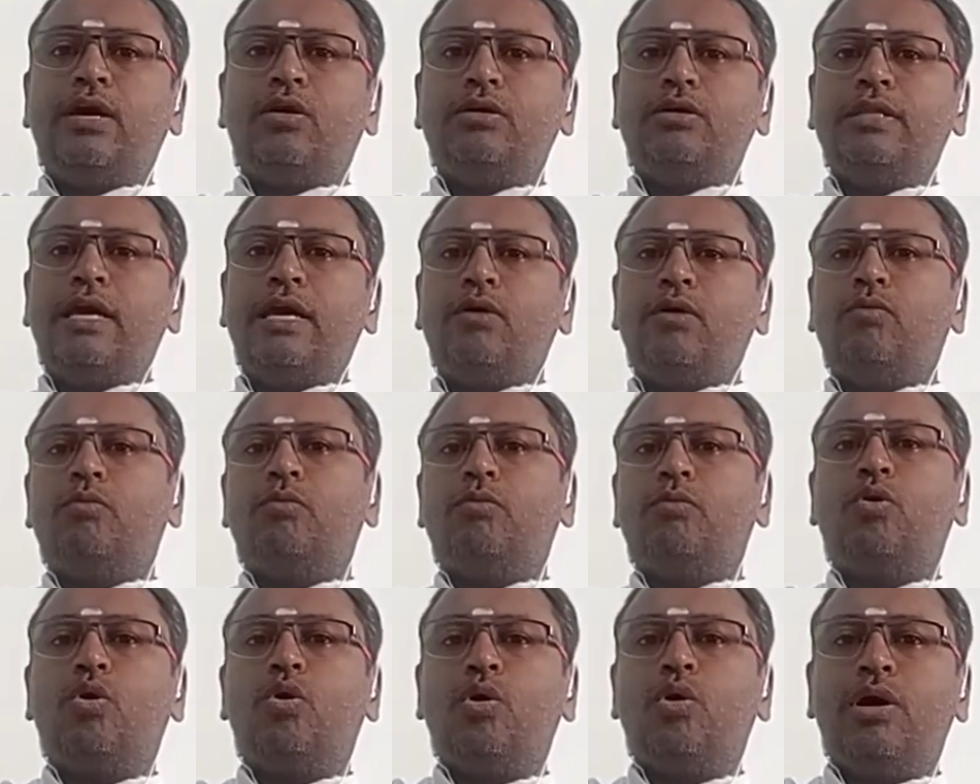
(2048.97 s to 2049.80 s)
They
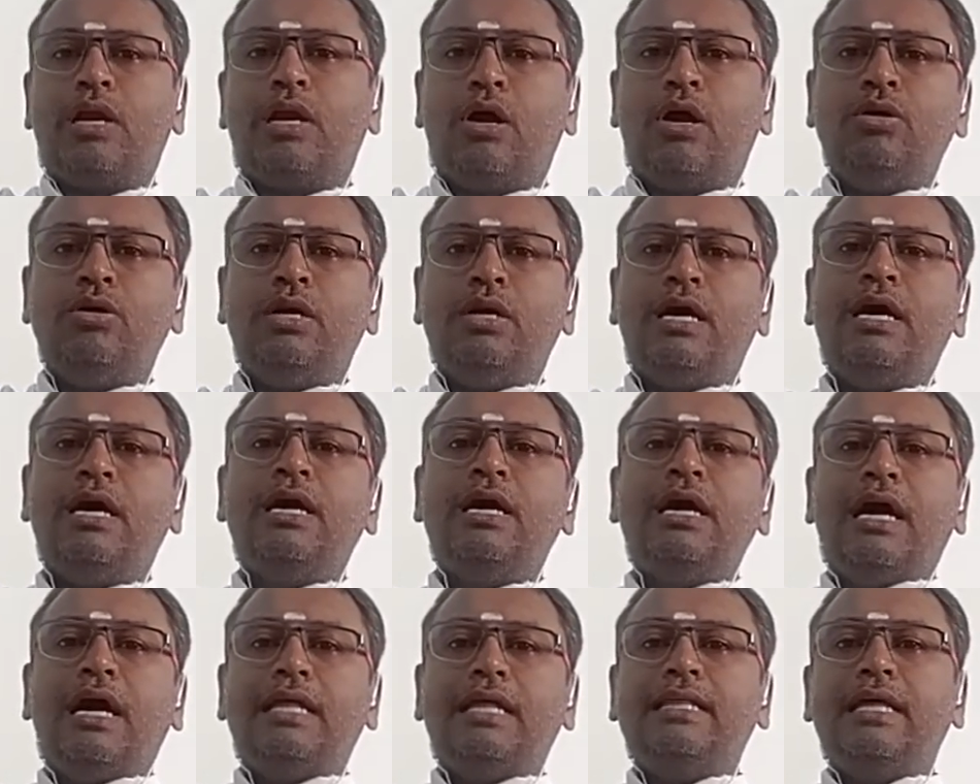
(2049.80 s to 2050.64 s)
go around
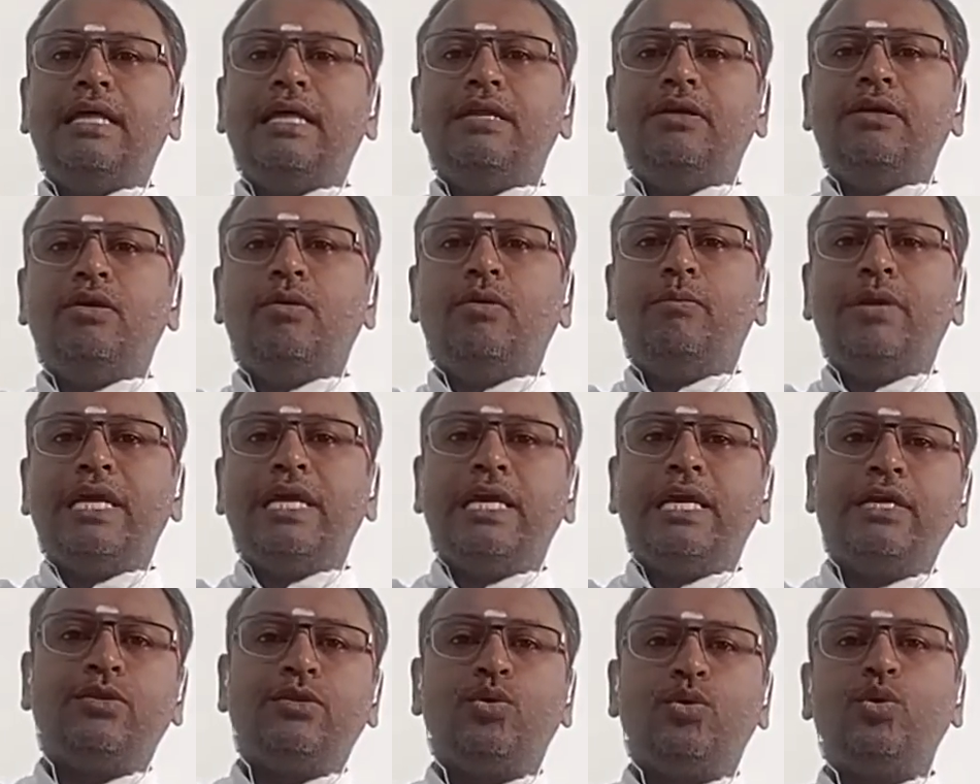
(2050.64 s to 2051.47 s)
and then bring
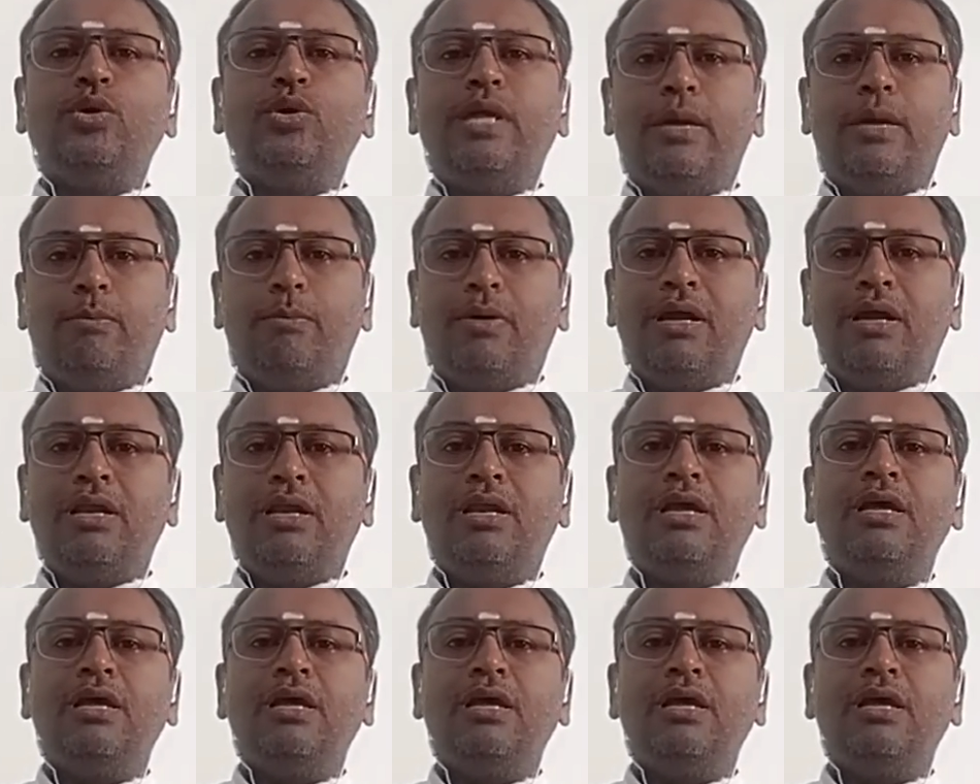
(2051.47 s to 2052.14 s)
it through Nepal.